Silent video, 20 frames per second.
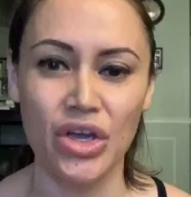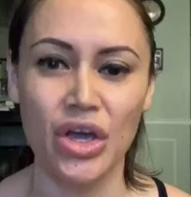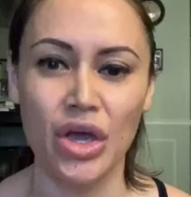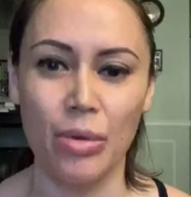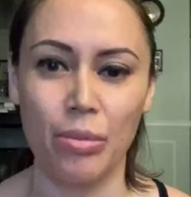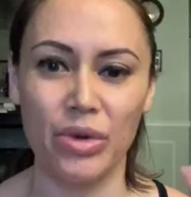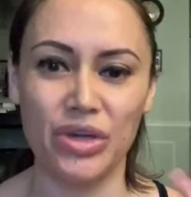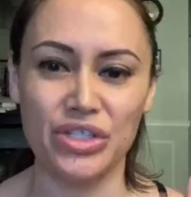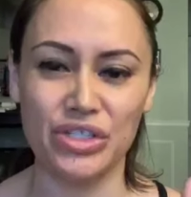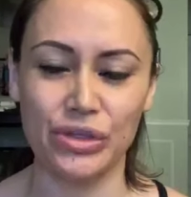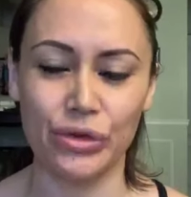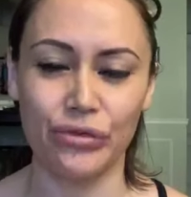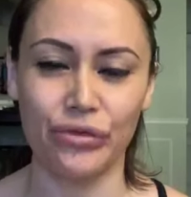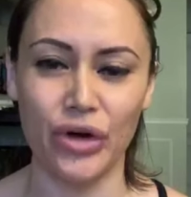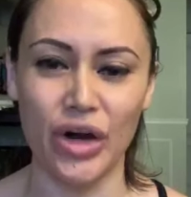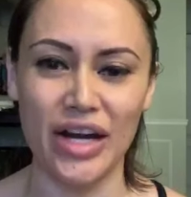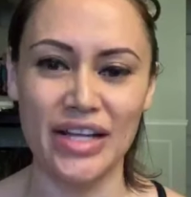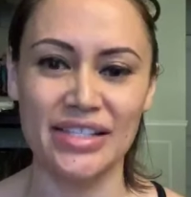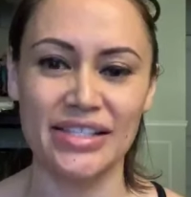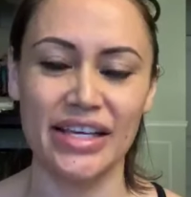But so far
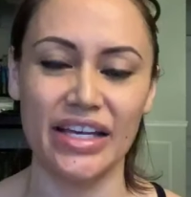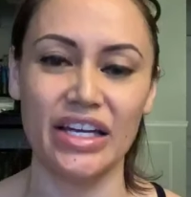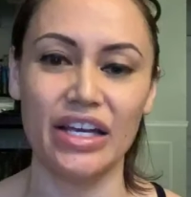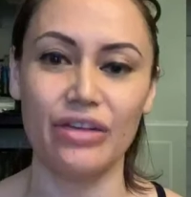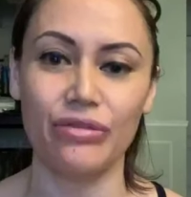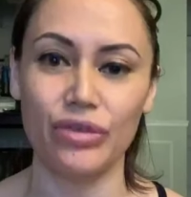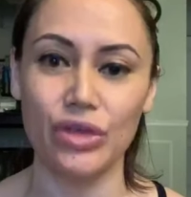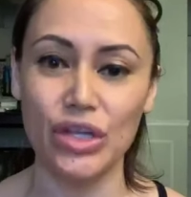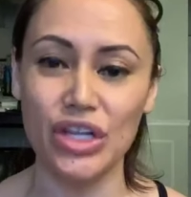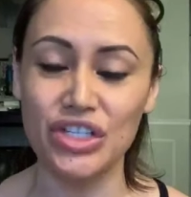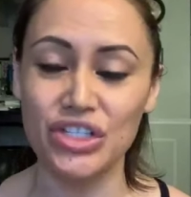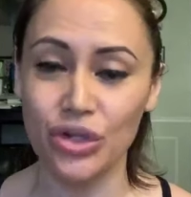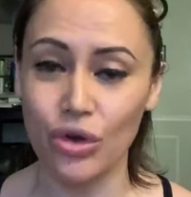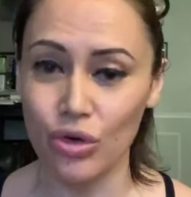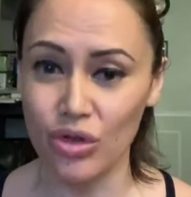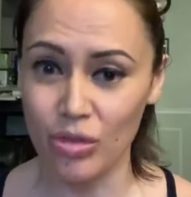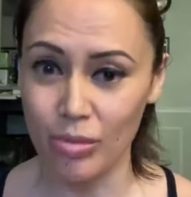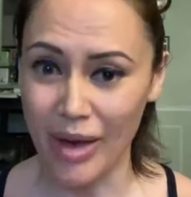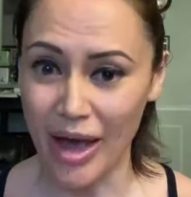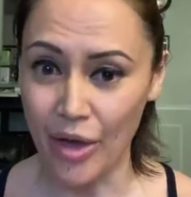I said, if you need to go to
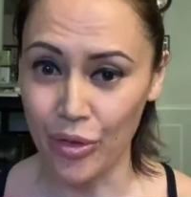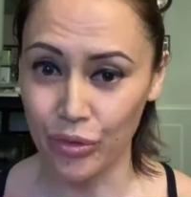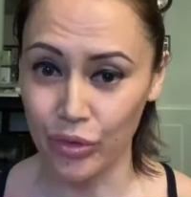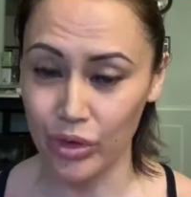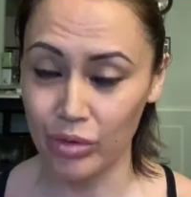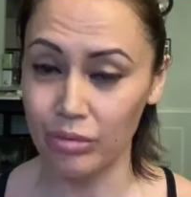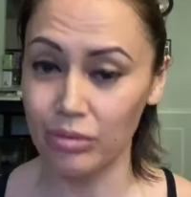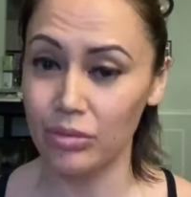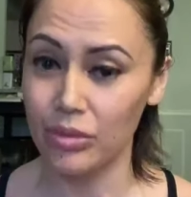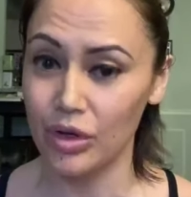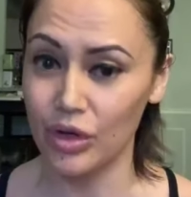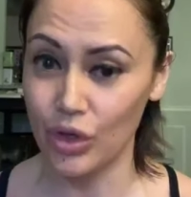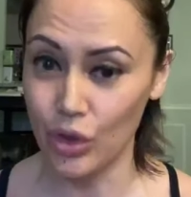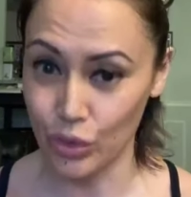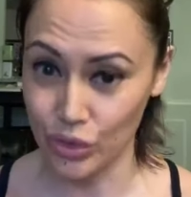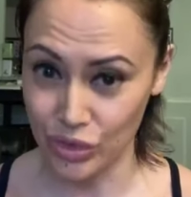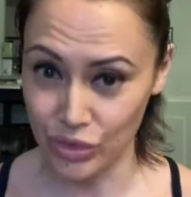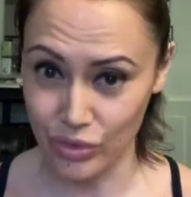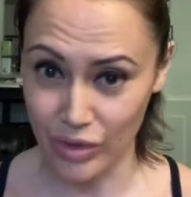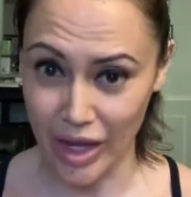the bathroom, go
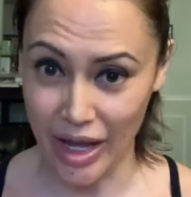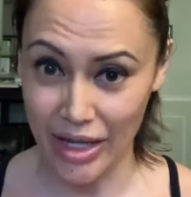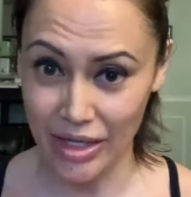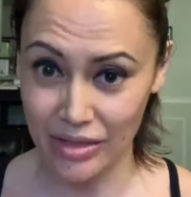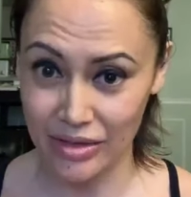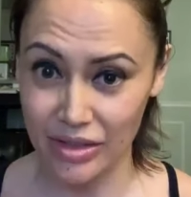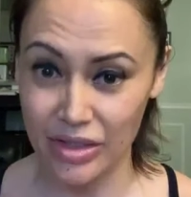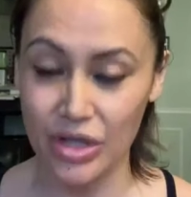do that.